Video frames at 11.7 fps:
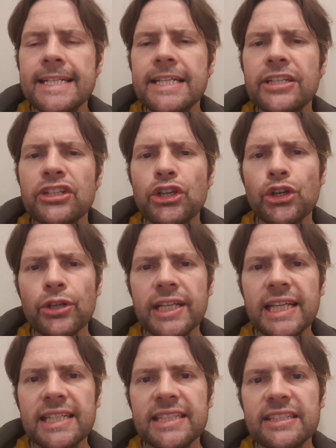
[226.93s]
in the
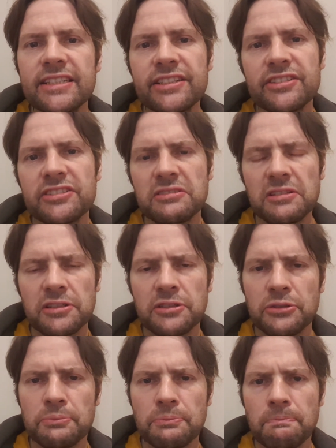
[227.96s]
earlier years, like
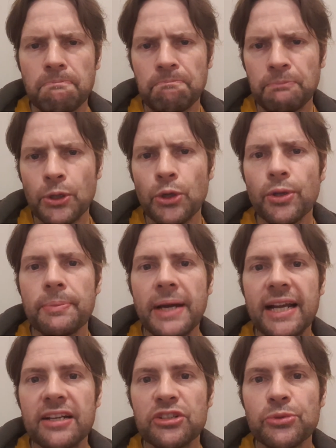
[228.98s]
the early
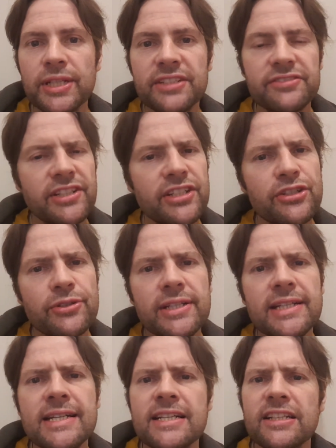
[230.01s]
part of the 20th
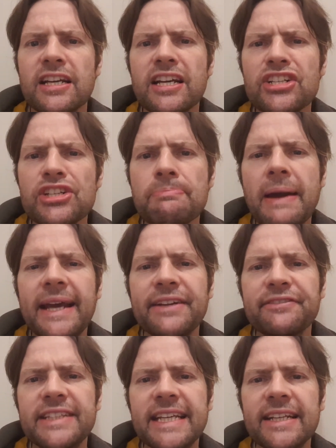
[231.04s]
century, they're actually made
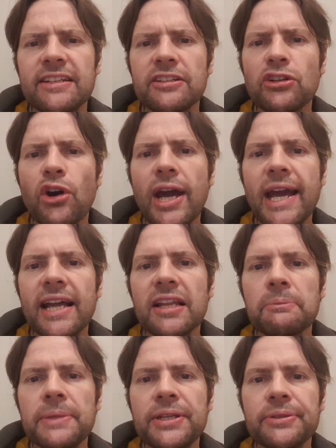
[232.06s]
of tin and not
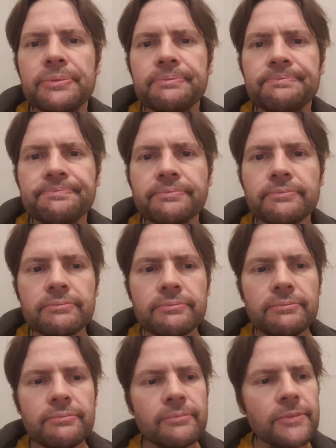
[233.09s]
aluminium.
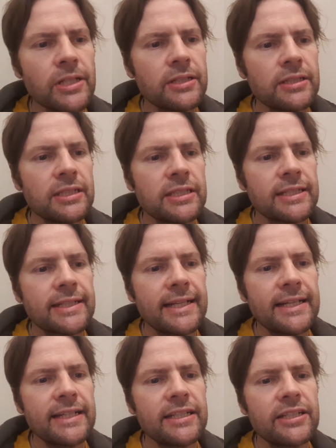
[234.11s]

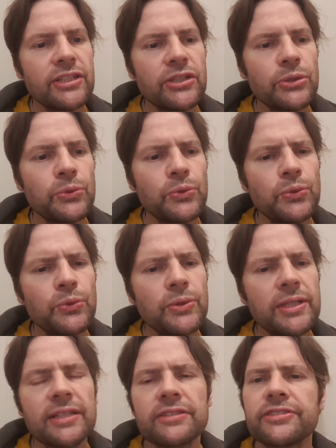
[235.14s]
Okay,
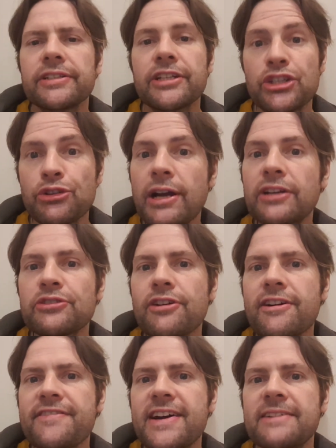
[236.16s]
what else? A truck
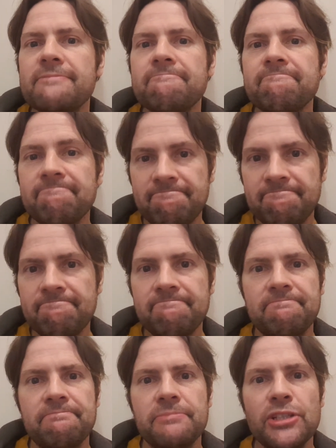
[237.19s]
driver.
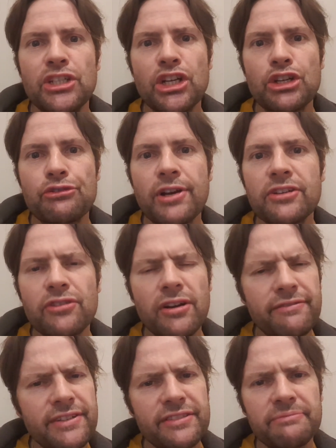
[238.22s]
You know, truck
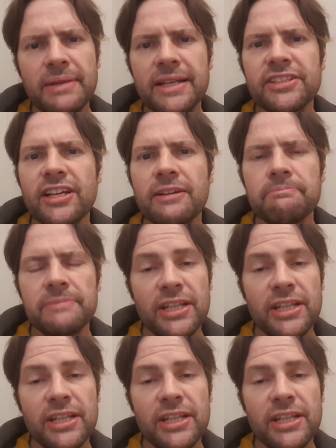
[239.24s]
driver, you've met some,